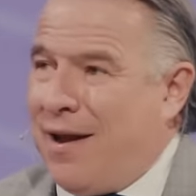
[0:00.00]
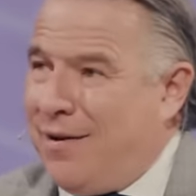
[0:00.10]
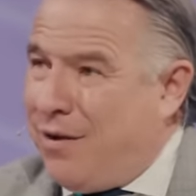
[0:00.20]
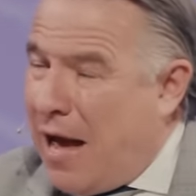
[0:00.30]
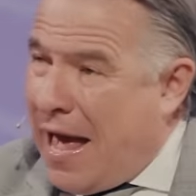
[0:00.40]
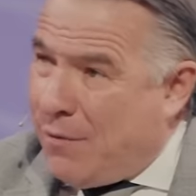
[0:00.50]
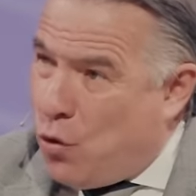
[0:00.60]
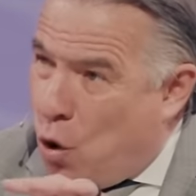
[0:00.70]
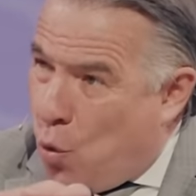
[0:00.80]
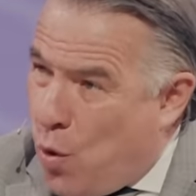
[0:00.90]
And,
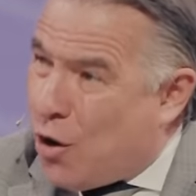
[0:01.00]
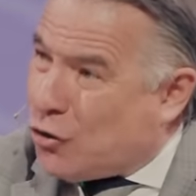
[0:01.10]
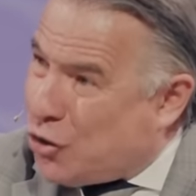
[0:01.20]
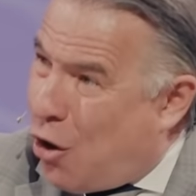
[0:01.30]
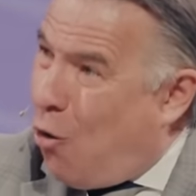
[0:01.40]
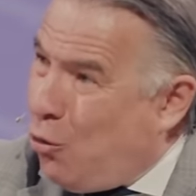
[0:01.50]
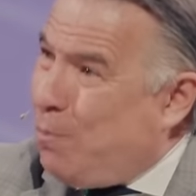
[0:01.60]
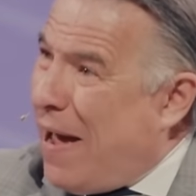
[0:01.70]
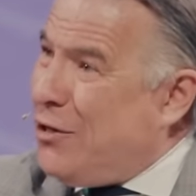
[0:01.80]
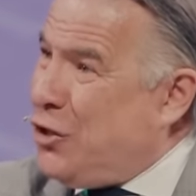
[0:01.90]
and we are
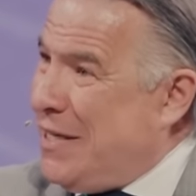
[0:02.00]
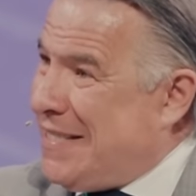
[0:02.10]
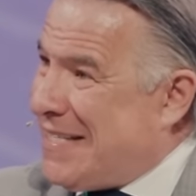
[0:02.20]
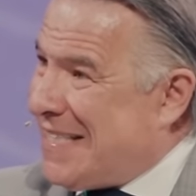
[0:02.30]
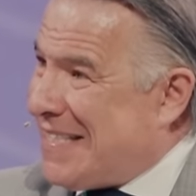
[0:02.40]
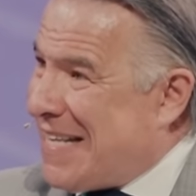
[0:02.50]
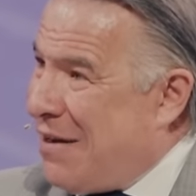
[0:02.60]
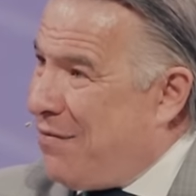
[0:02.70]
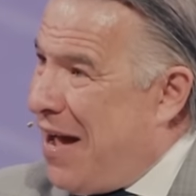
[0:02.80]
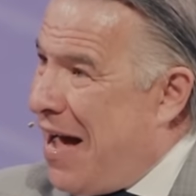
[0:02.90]
told by Jesus, the
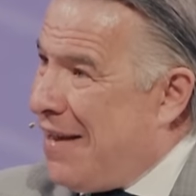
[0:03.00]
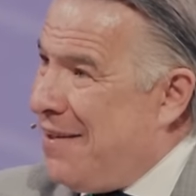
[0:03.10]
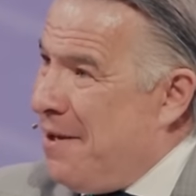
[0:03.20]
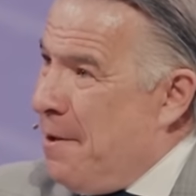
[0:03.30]
Son of God,